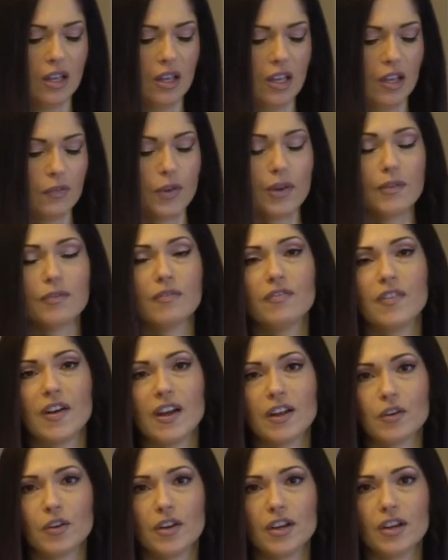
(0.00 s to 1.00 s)
If you have
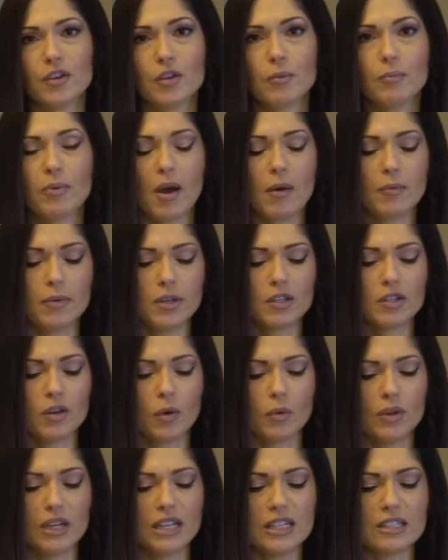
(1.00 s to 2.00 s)
finer hair, you probably
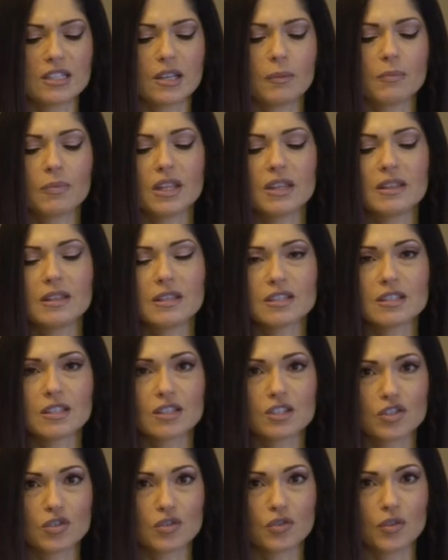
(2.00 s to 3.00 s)
don't need something this
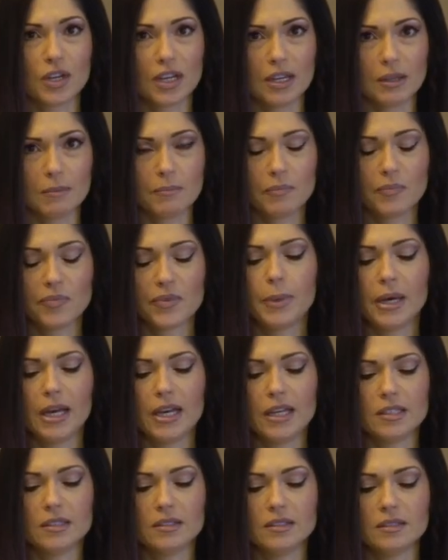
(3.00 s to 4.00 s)
extreme,
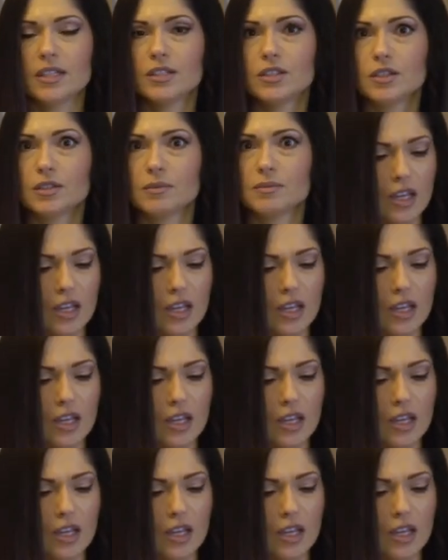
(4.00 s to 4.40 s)
but I do.